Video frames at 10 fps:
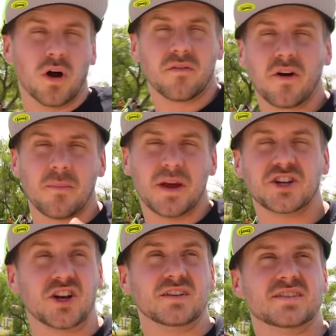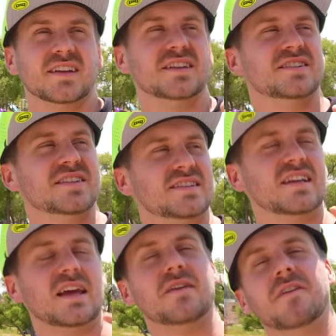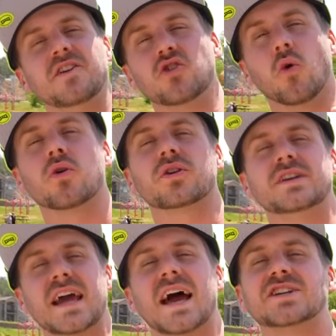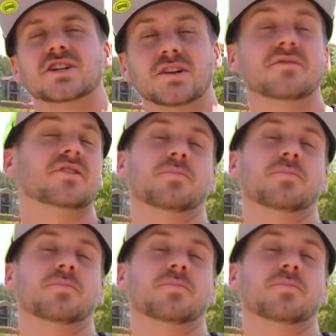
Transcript: one of our missions is to see if a door dash delivery